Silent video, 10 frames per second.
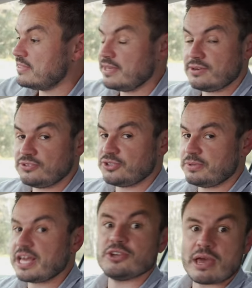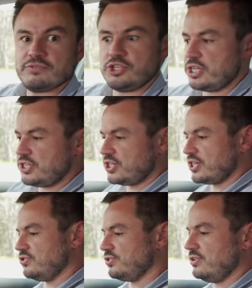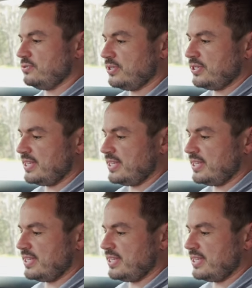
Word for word: Then on top of that, you have gesture controls. Watch